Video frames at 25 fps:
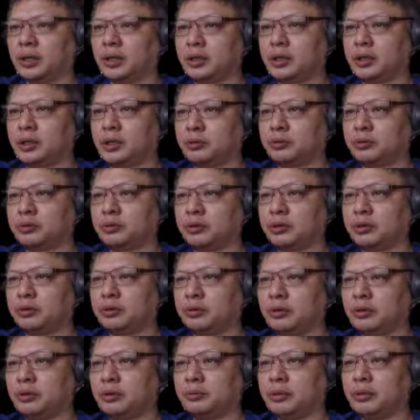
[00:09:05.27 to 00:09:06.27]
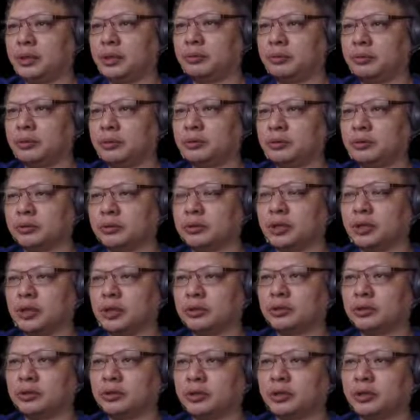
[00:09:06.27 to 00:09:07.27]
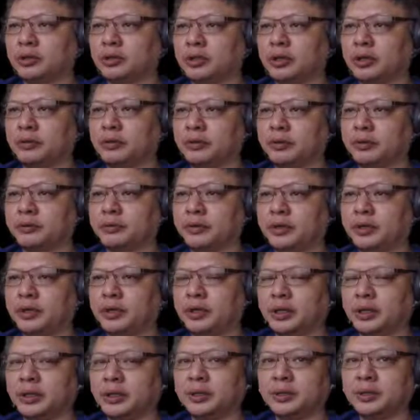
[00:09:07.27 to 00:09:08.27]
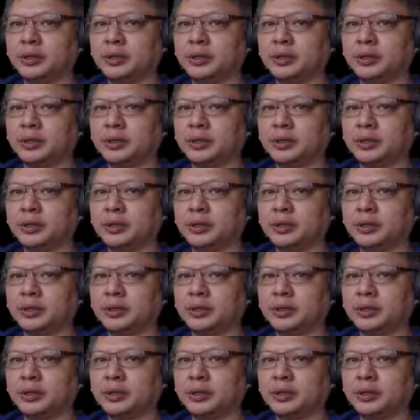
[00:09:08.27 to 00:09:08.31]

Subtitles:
he will still not be able to touch the chariot over here.